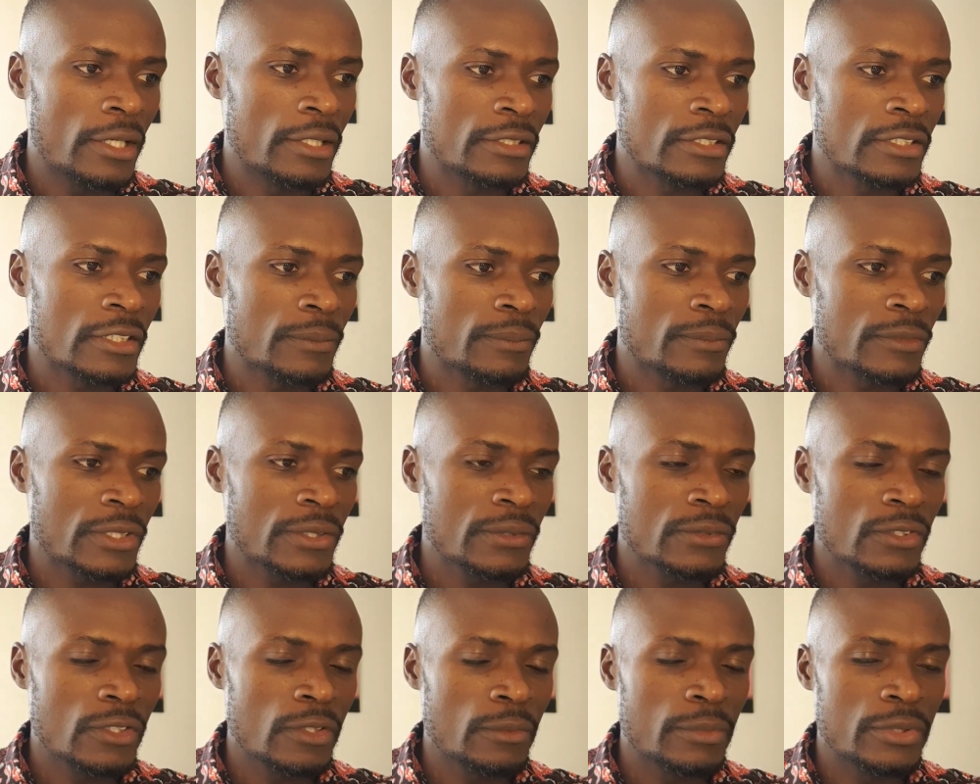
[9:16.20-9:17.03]

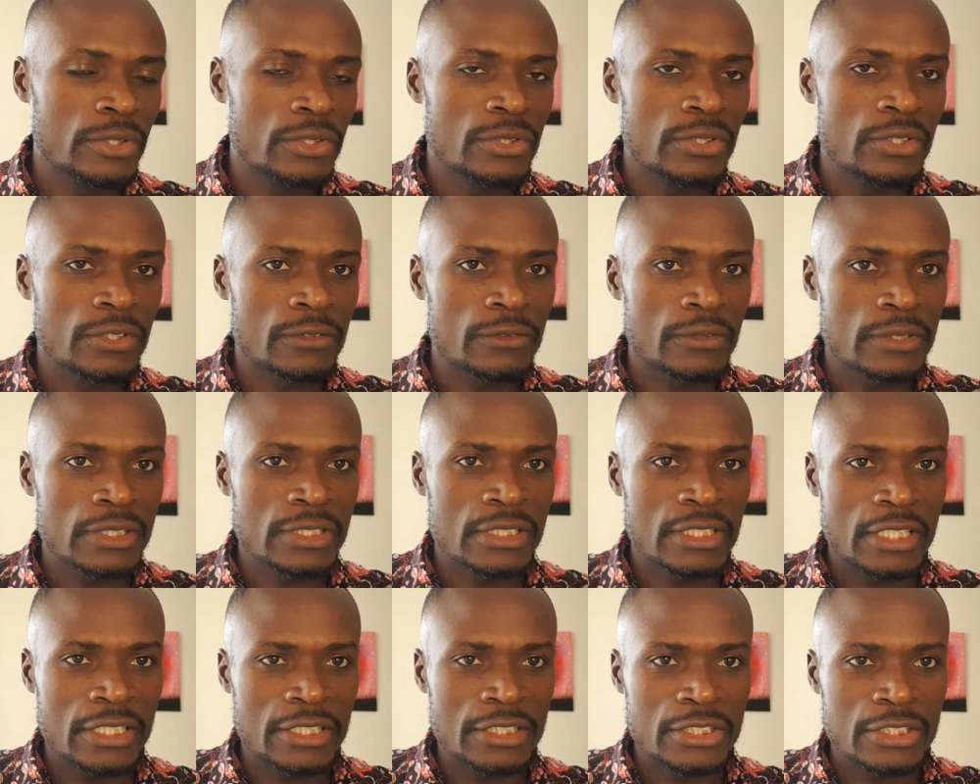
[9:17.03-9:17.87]
Sometimes you'll be doing
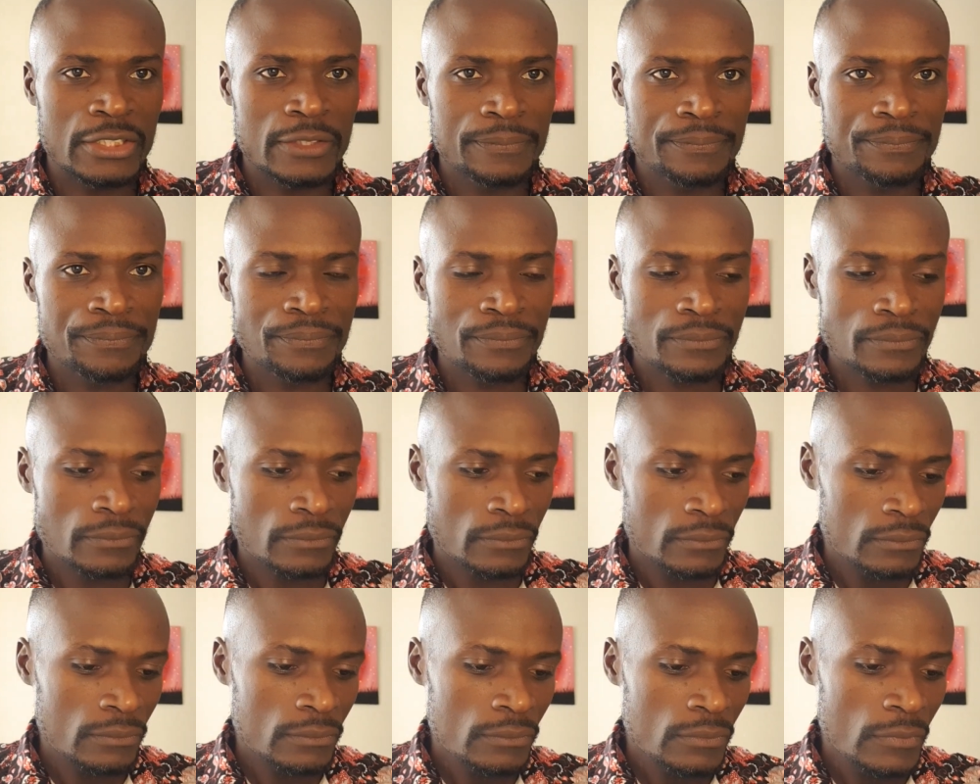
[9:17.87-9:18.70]
research,
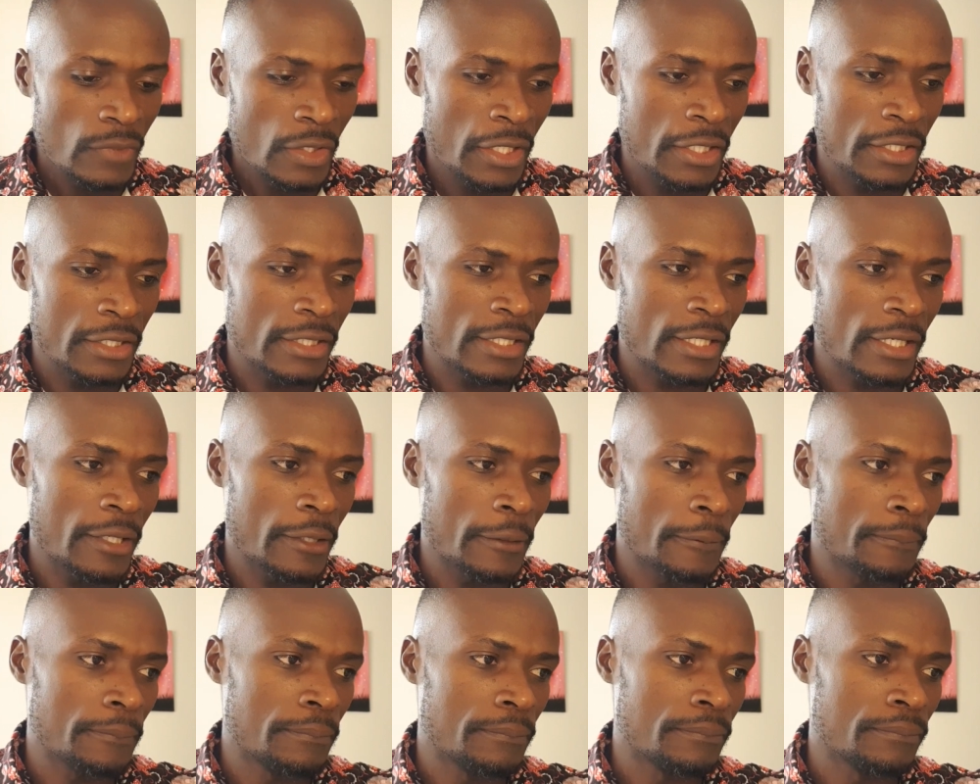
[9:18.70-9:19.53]
and
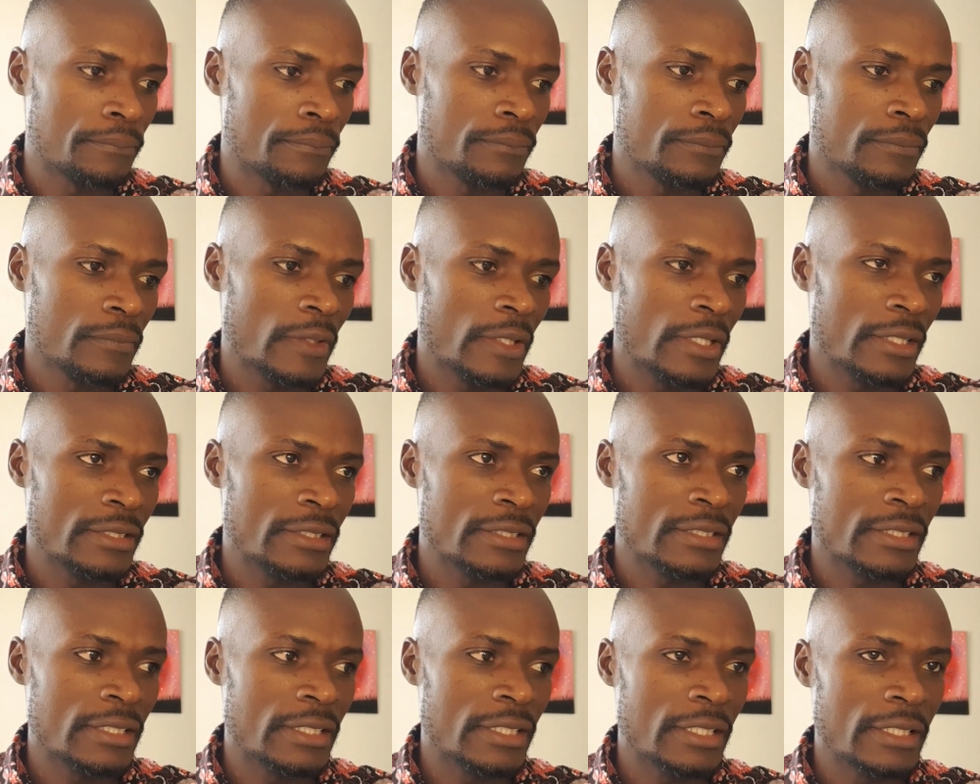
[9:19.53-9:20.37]

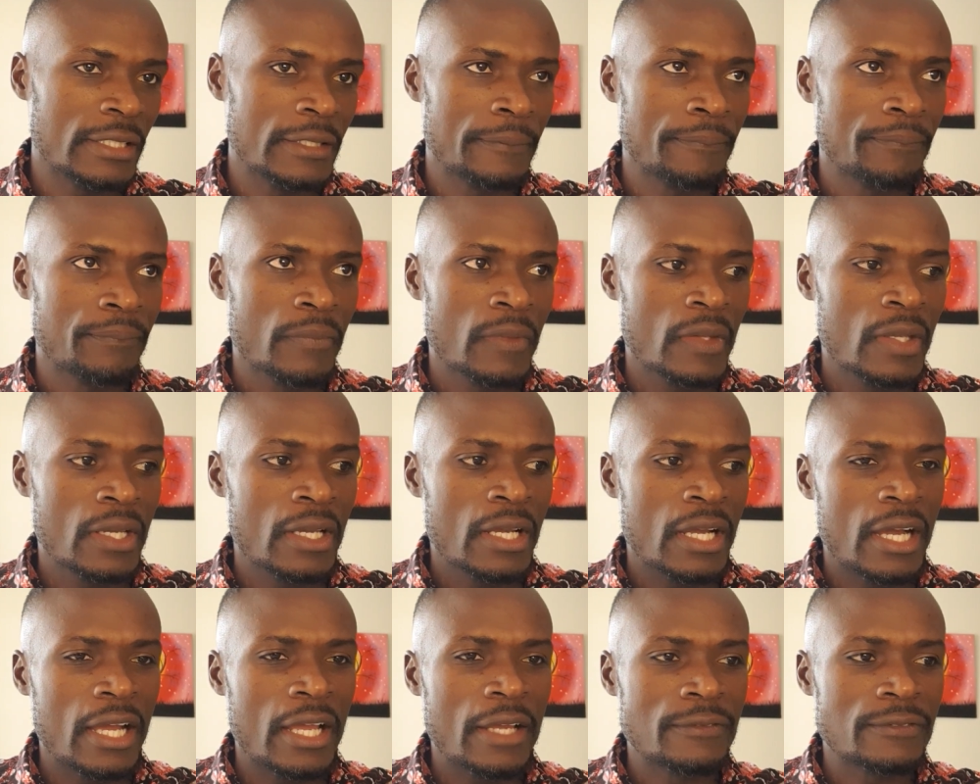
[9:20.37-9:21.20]
let's say
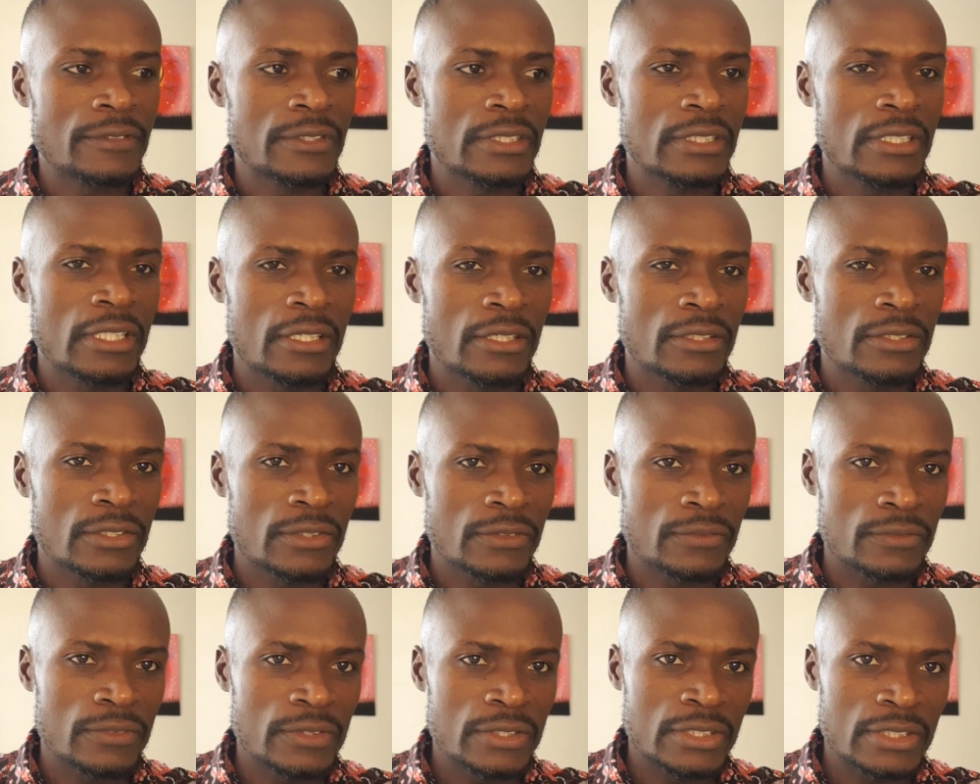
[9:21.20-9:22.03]
I have seen a lot
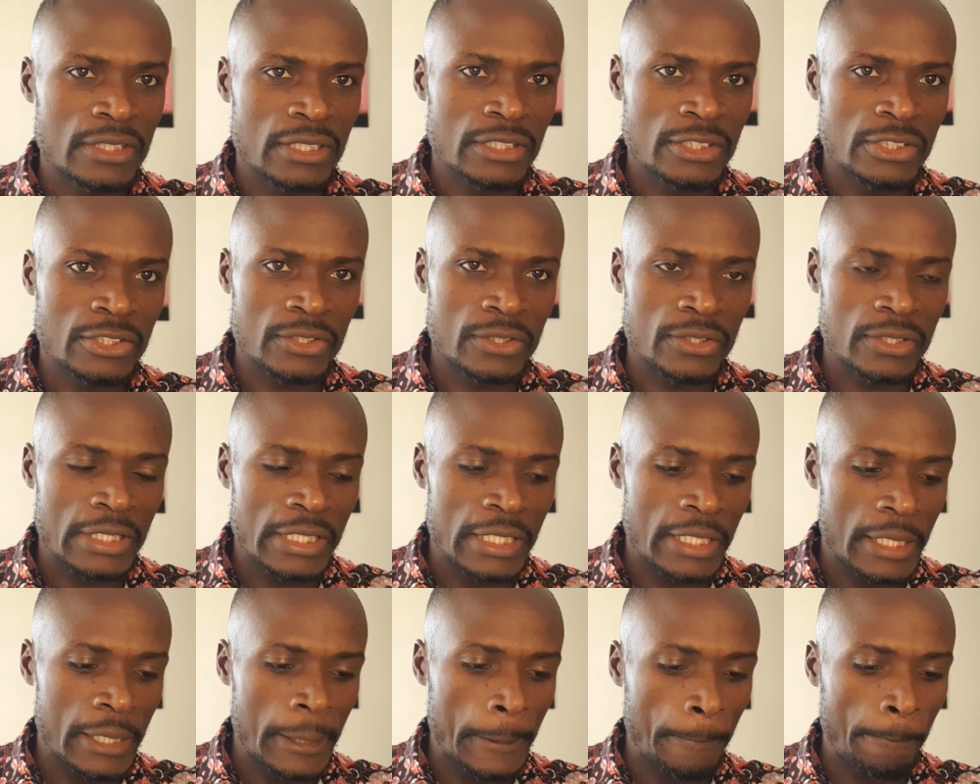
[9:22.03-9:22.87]
of research on
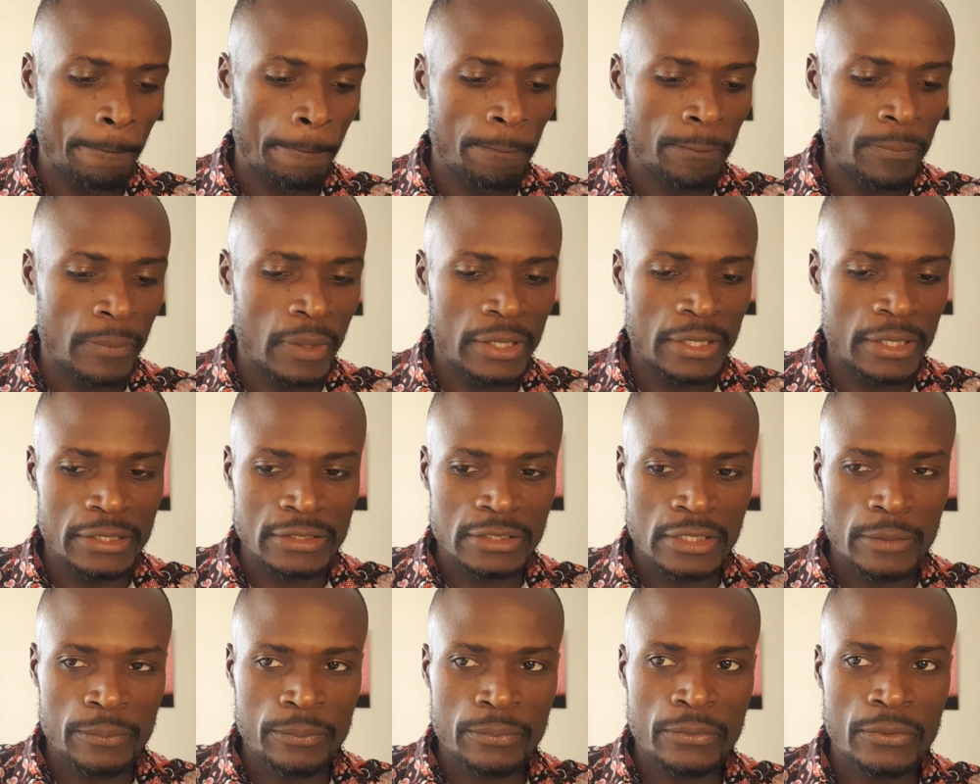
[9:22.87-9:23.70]
an
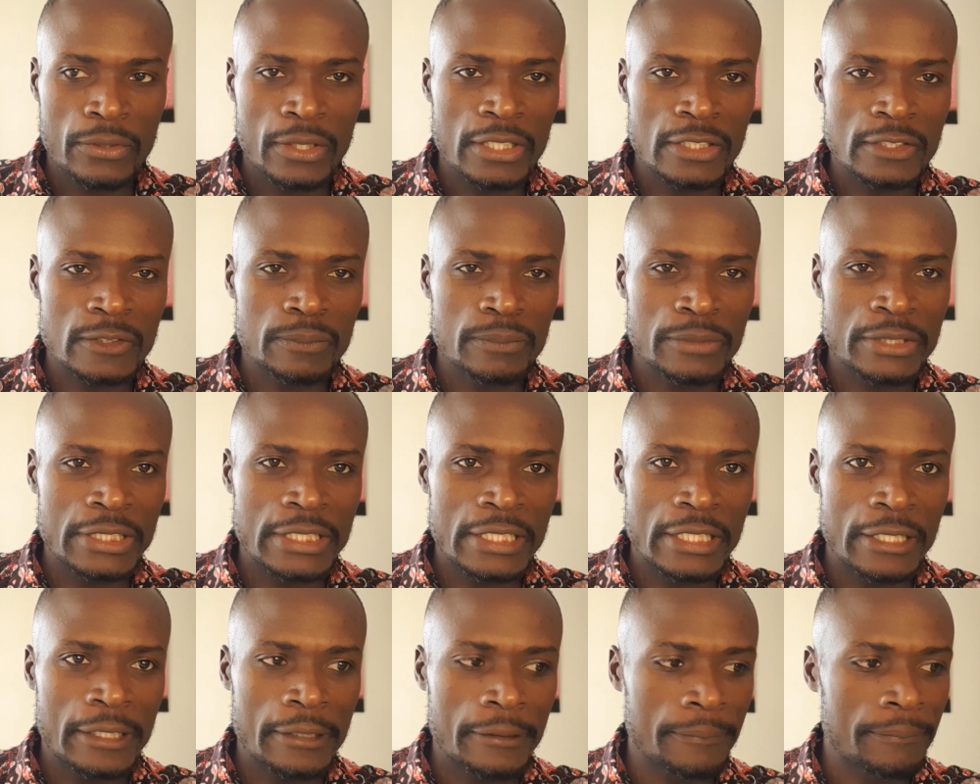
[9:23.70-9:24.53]
example has
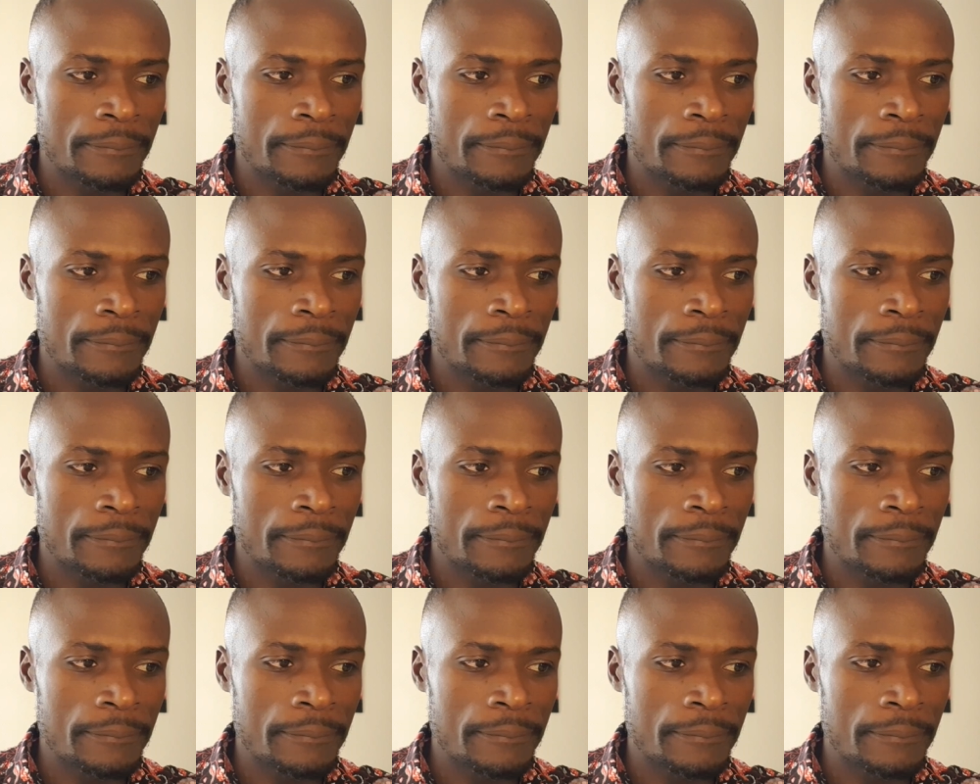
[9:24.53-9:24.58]
been